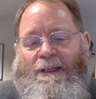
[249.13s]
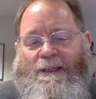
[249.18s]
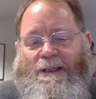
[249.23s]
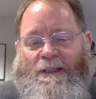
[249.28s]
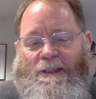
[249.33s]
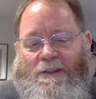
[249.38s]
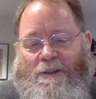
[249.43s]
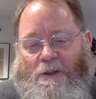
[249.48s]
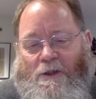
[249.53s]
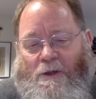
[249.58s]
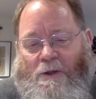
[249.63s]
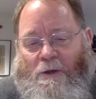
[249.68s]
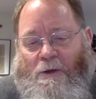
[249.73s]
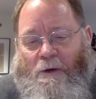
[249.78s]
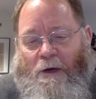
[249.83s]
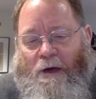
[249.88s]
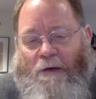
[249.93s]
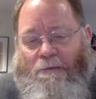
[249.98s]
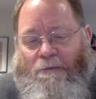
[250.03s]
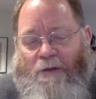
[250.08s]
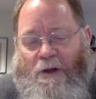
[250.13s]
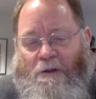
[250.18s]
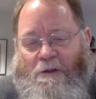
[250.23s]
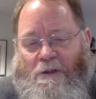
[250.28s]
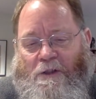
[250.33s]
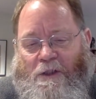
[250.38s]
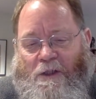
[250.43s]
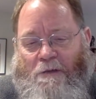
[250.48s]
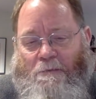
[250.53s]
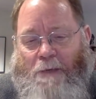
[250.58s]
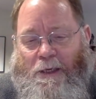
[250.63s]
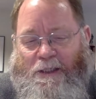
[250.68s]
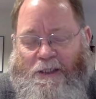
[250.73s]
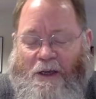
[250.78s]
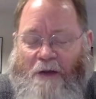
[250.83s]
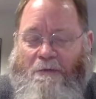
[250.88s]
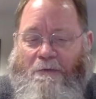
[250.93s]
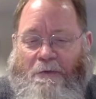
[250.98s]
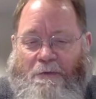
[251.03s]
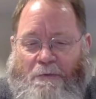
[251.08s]
And so Father Steve,
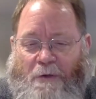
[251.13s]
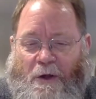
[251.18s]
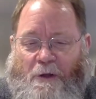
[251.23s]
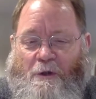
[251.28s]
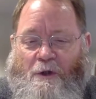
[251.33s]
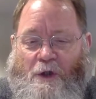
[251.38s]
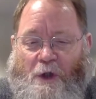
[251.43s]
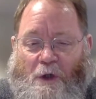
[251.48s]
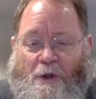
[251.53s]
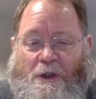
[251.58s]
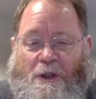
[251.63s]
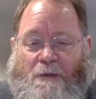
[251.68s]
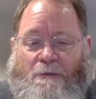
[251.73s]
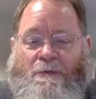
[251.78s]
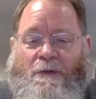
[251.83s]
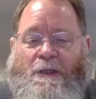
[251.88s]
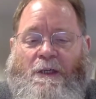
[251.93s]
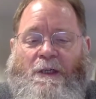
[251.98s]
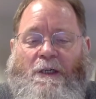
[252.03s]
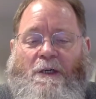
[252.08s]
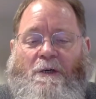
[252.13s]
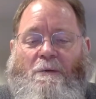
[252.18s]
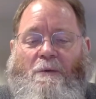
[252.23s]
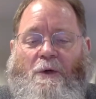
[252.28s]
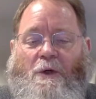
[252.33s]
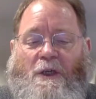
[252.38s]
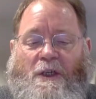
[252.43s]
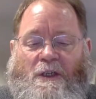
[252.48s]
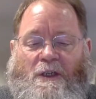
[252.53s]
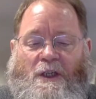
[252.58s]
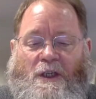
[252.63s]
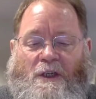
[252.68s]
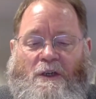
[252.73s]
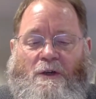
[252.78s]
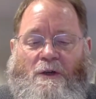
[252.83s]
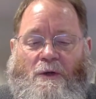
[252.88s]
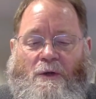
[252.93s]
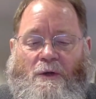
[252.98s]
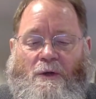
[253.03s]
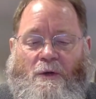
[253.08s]
myself, and Father Joseph will
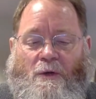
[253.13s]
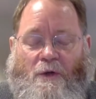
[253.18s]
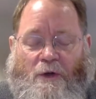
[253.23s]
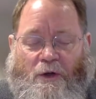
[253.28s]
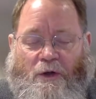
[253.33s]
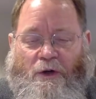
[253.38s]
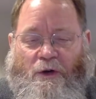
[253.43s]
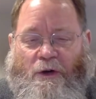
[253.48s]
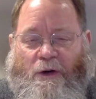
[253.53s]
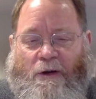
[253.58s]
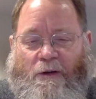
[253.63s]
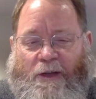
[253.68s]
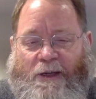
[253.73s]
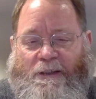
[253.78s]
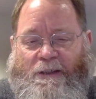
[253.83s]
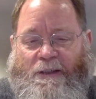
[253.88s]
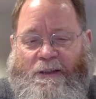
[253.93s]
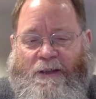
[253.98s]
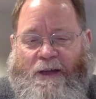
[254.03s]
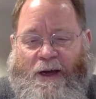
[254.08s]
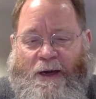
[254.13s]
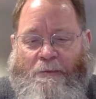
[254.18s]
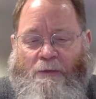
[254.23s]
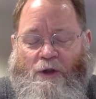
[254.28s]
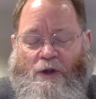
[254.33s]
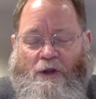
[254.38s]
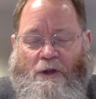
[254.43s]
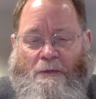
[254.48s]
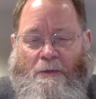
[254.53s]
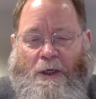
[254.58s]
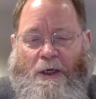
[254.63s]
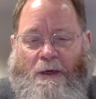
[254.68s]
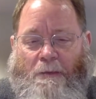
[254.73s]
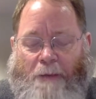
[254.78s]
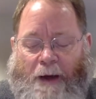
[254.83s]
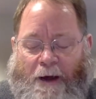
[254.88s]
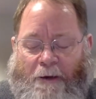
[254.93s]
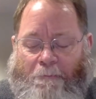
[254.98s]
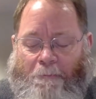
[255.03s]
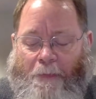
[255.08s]
continue during our Lenten time to speak
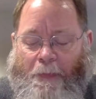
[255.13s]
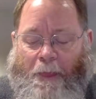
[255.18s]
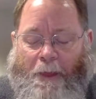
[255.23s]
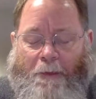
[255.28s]
about